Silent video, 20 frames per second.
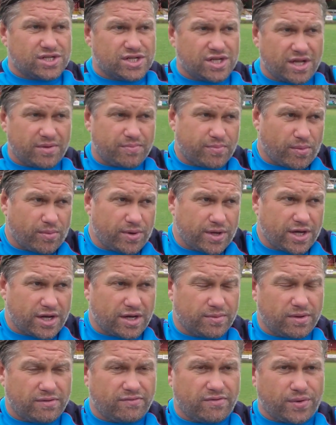so they're probably
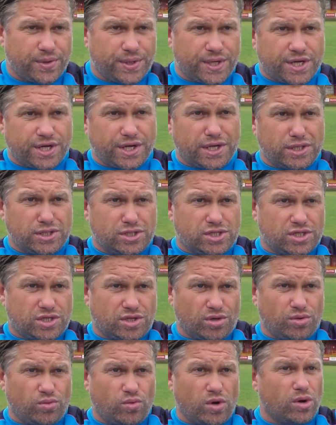going to be very keen to
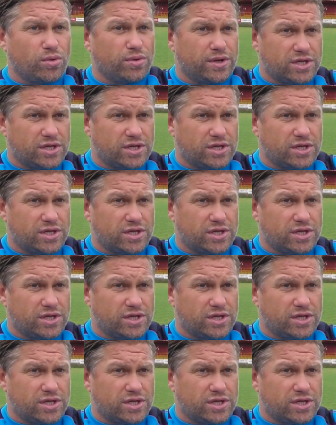do well